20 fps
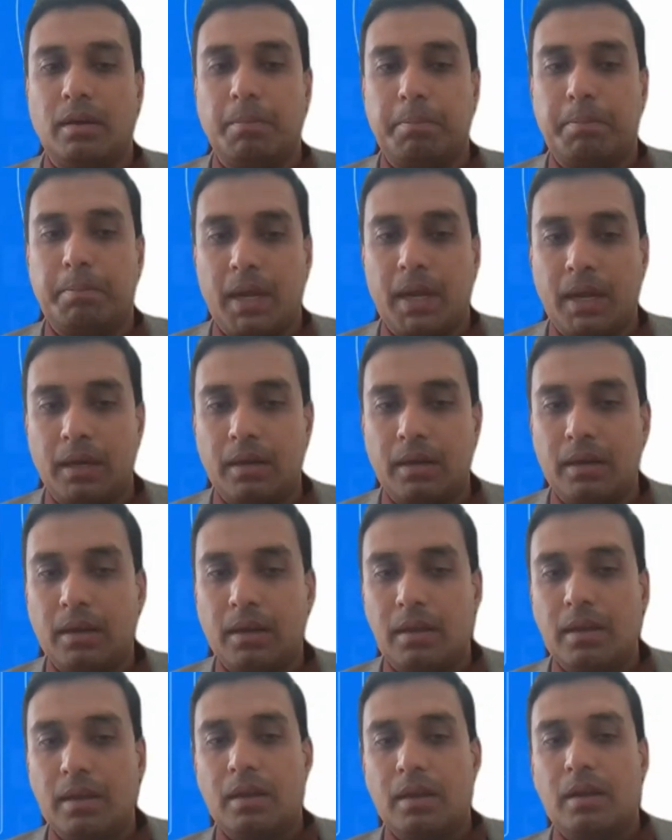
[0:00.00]
pain
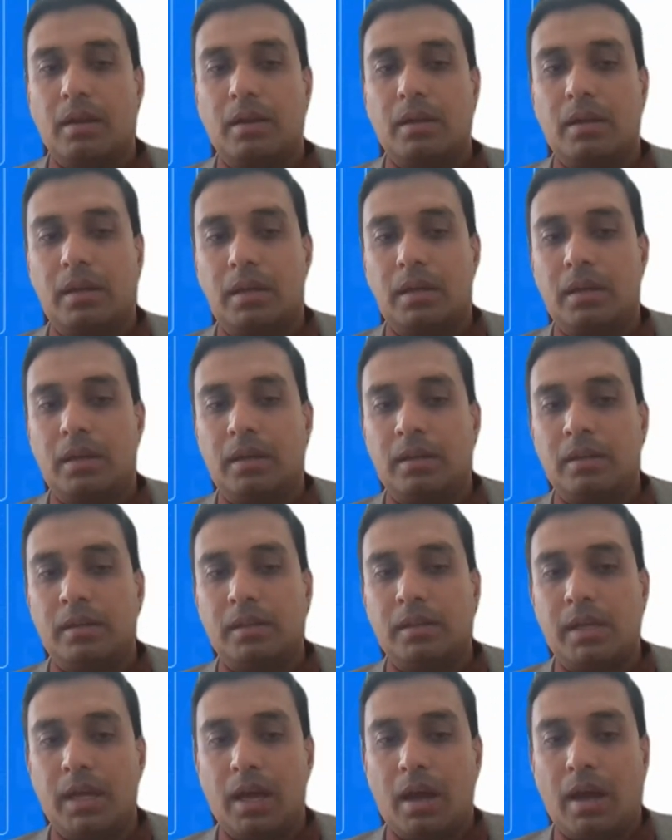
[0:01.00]
in
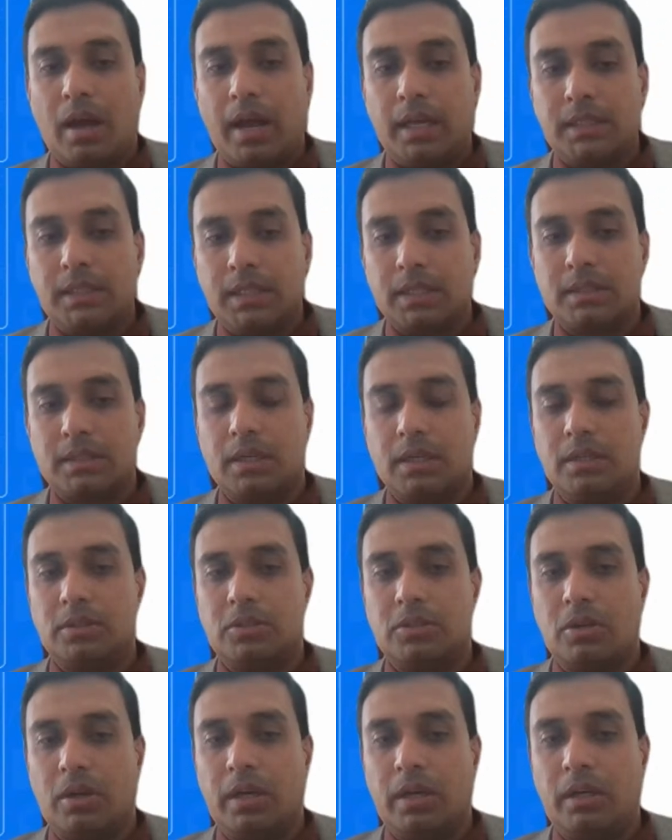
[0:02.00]
the adjacent
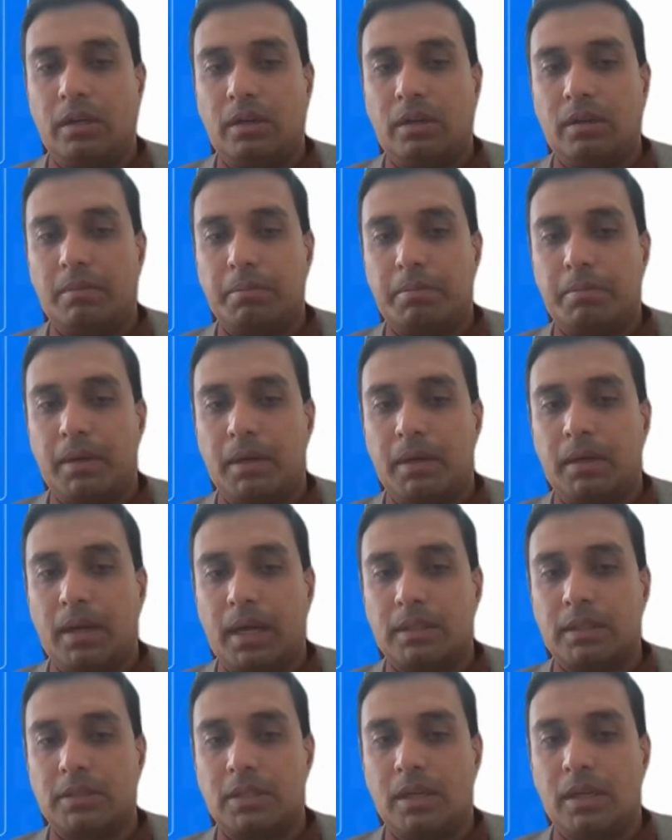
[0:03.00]
joint, but
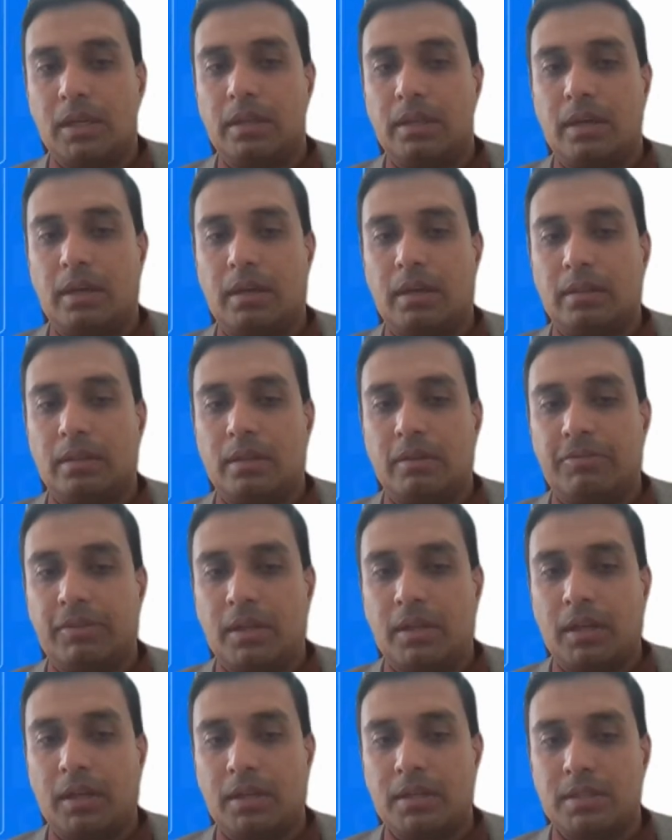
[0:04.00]
actually, if
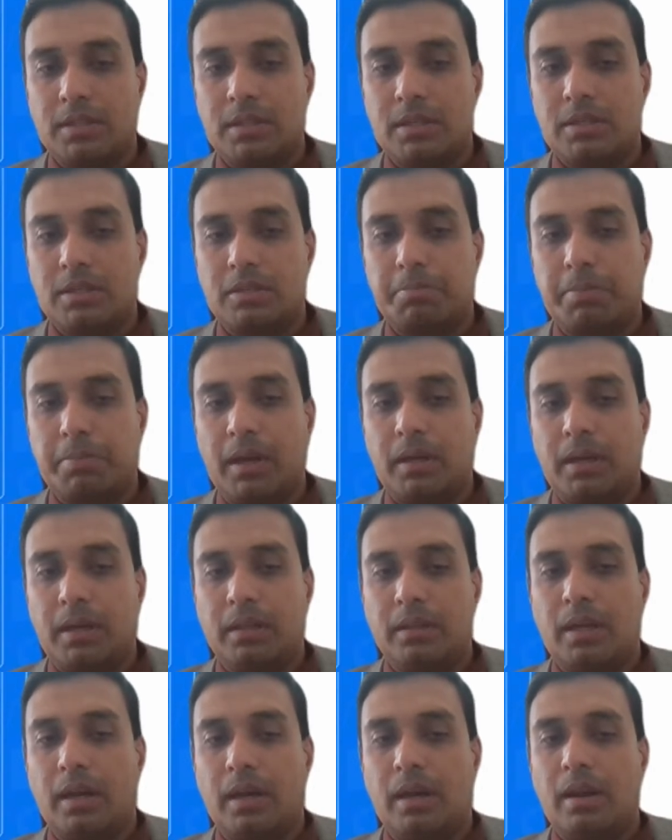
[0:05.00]
the wrist is
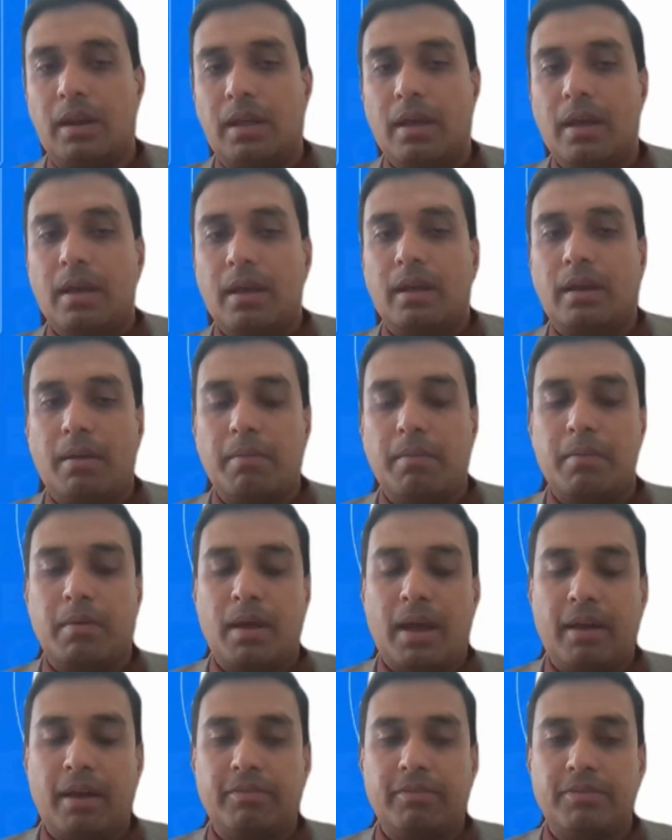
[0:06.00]
paining, they'll come
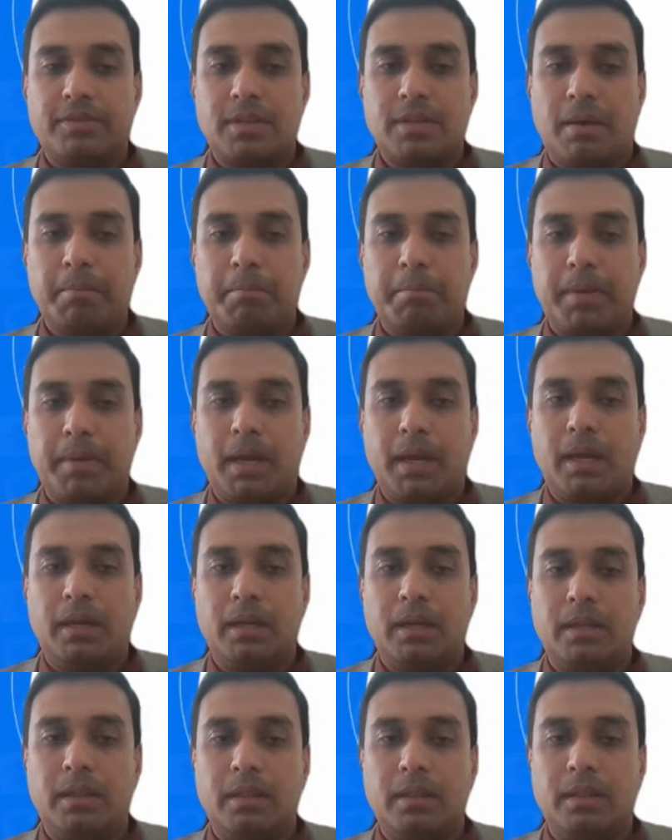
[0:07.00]
have some pain
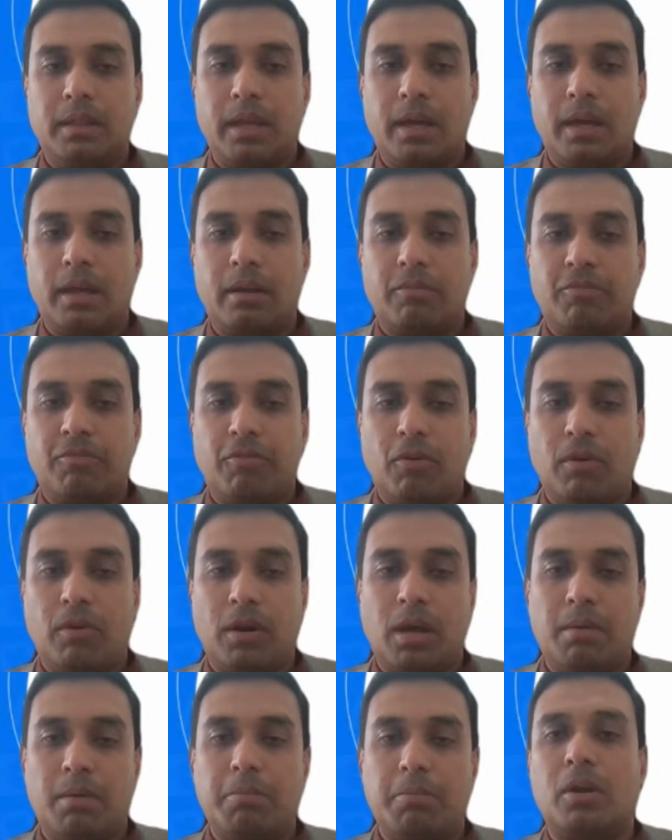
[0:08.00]
in their
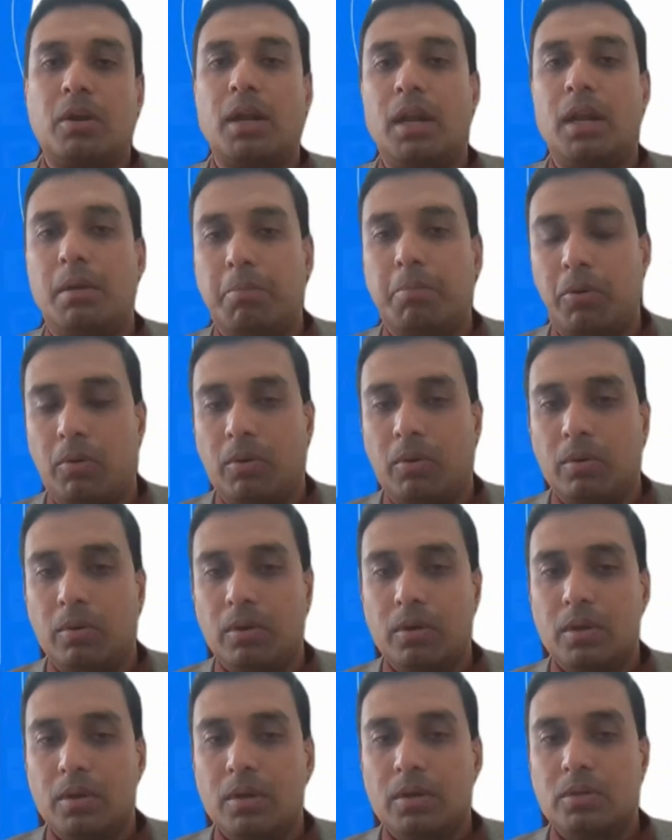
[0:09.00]
forearm or elbow.
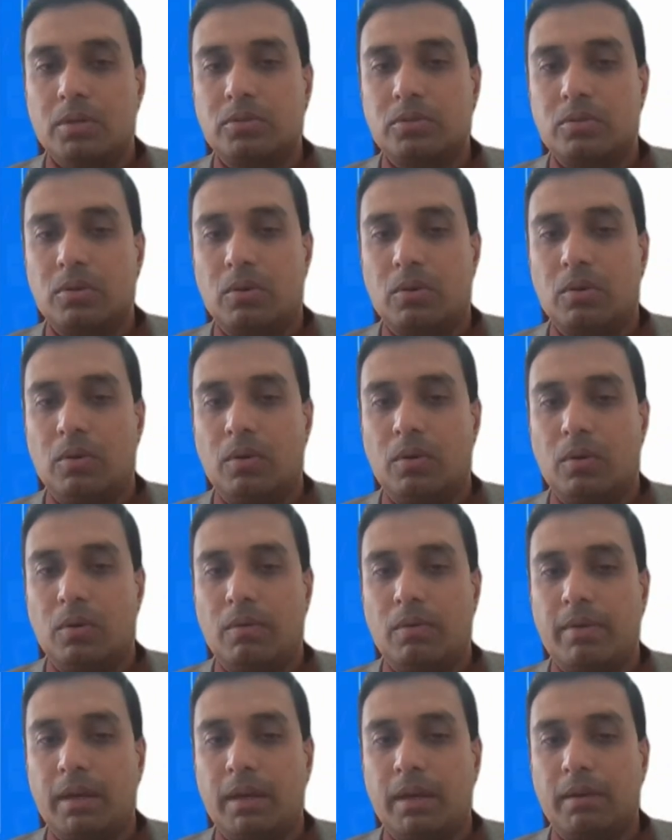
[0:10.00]

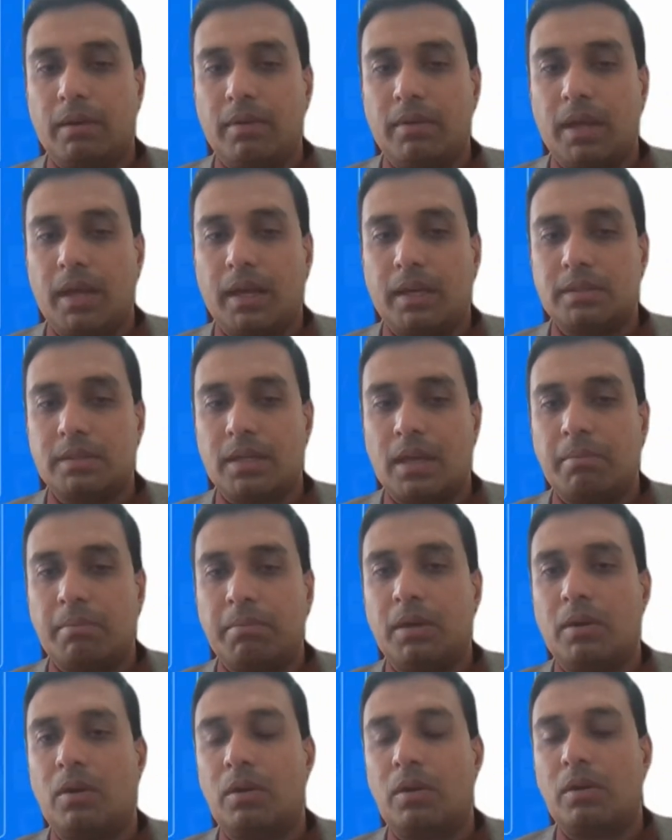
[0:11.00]
So when we
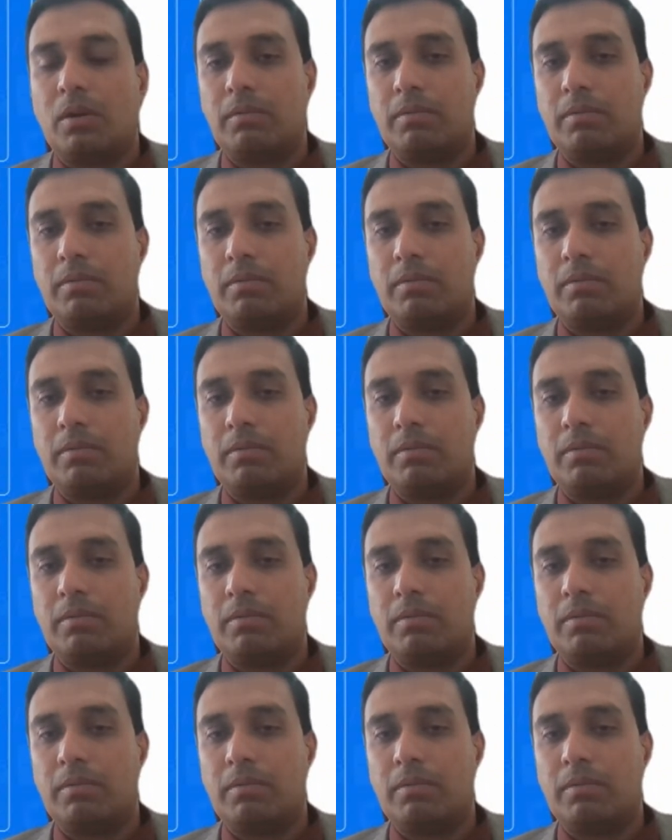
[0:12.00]
examine or